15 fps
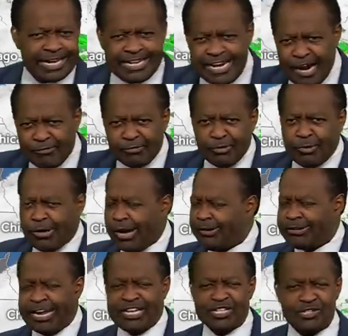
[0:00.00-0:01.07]
cannot rule
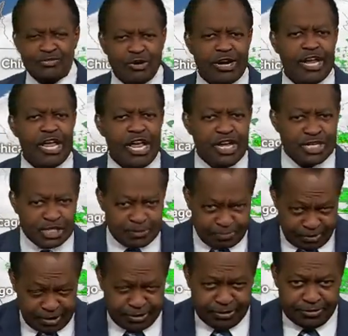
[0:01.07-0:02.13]
out a stray
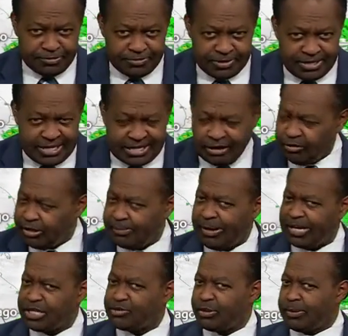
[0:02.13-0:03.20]
sprinkle. And only
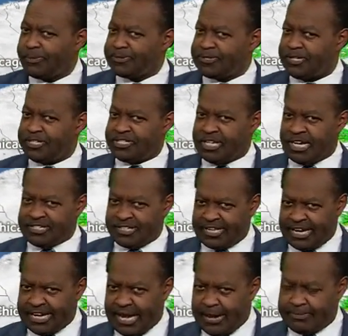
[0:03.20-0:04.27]
about a 20% chance of
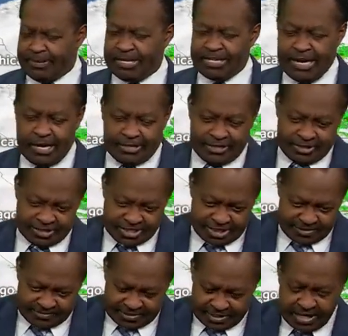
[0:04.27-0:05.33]
that happening, not only this
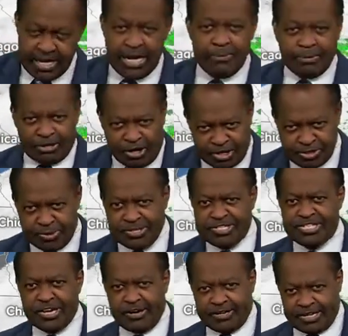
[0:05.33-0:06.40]
evening, but also on
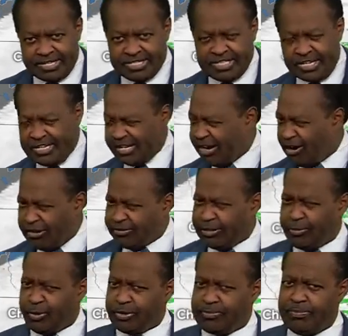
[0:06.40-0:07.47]
Saturday and Sunday. Hardly
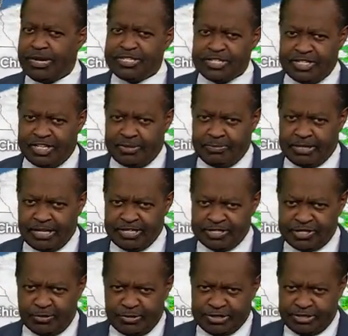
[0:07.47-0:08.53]
worth mentioning, but I just
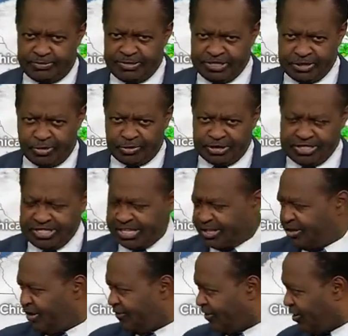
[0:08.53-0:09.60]
don't want you to be totally
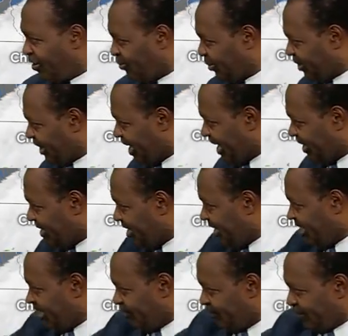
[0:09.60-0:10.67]
taken off guard with that.
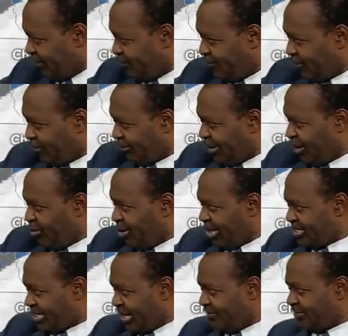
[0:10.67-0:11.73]
If you look farther out
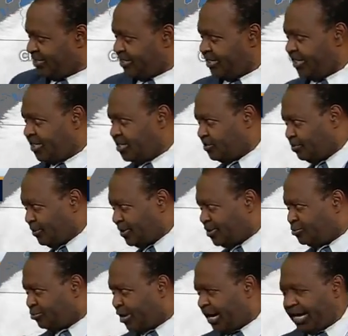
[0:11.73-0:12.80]
west, obviously it is pretty
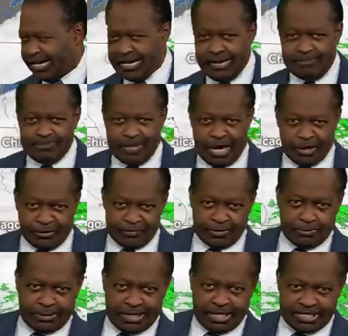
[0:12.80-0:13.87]
dry out over the
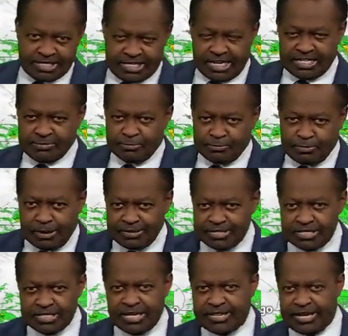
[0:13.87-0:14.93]
Plains states, and we'll probably
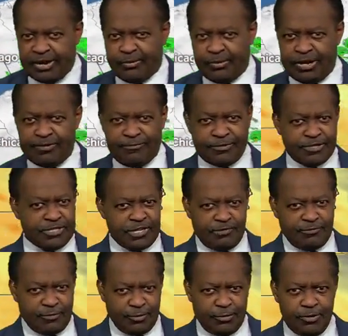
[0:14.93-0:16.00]
stay that way
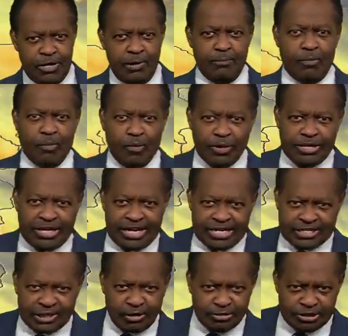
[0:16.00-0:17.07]
several more
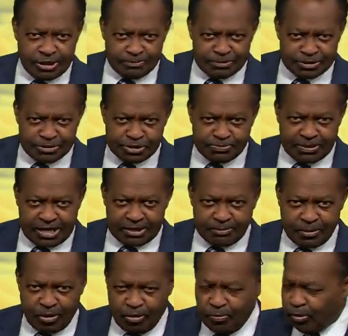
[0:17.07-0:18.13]
days. Low temperatures by
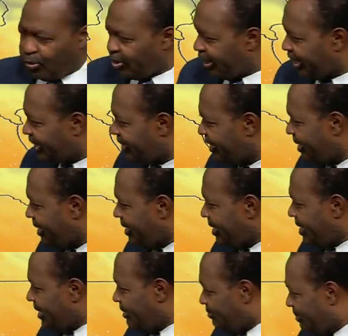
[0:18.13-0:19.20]
tomorrow morning.
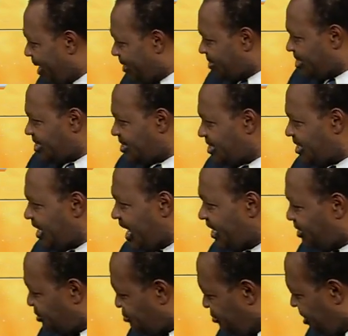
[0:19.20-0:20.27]
About
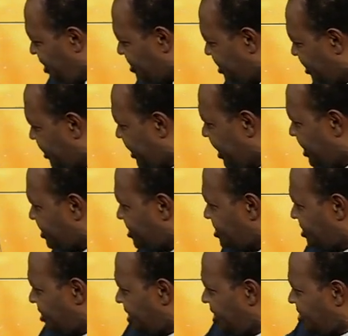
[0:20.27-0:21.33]
68 degrees in Kansas
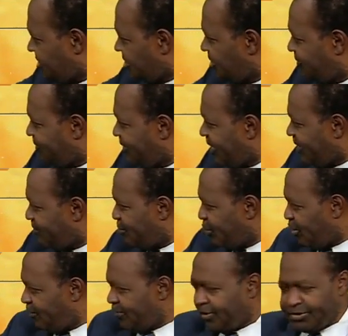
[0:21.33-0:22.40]
City, 65
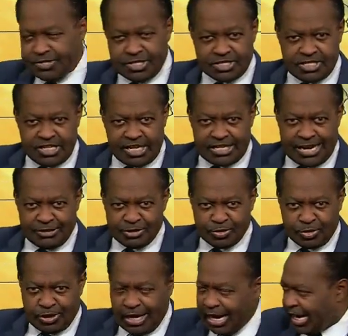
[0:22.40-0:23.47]
Maryville, 68 out
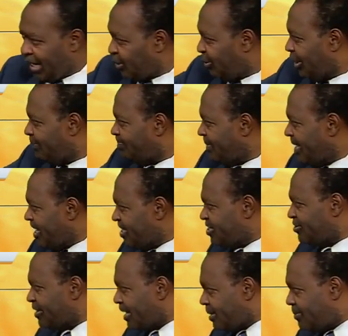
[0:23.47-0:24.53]
toward Ottawa.
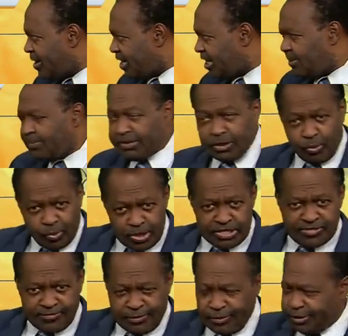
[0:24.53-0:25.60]
Still kind of muggy, but the
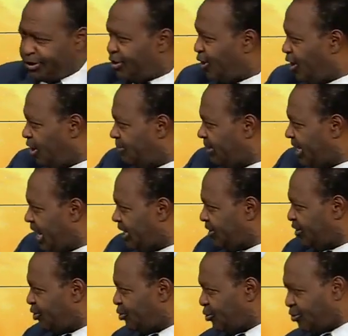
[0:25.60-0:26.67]
wind's fairly calm and out
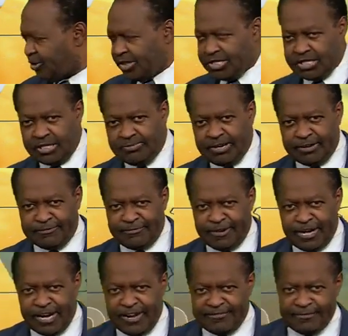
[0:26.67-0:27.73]
of the northeast at about
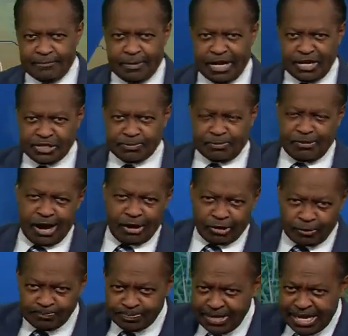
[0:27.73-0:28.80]
5 miles per
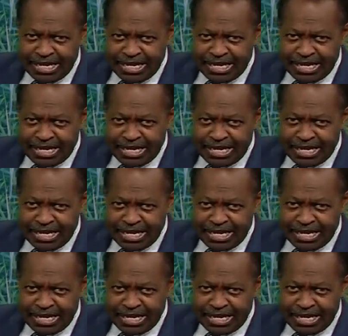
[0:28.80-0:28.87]
hour.